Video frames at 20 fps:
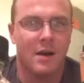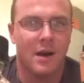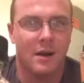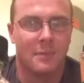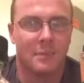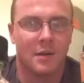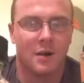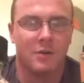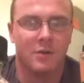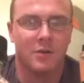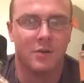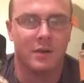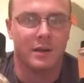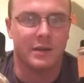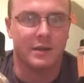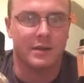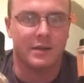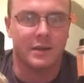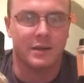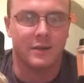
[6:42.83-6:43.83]
I'm not
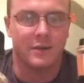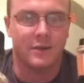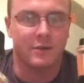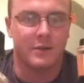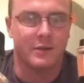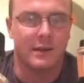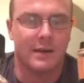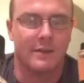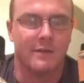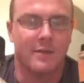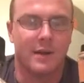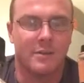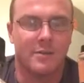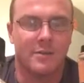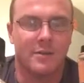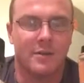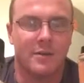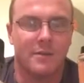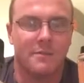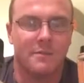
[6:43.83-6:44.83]
really a cereal type
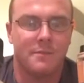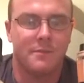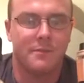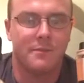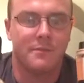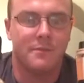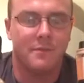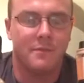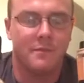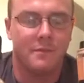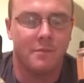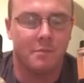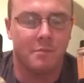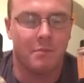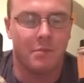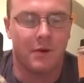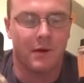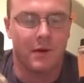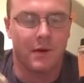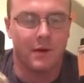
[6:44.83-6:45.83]
vapor,
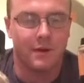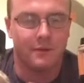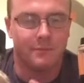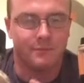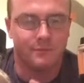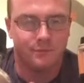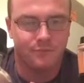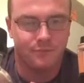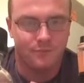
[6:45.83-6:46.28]
but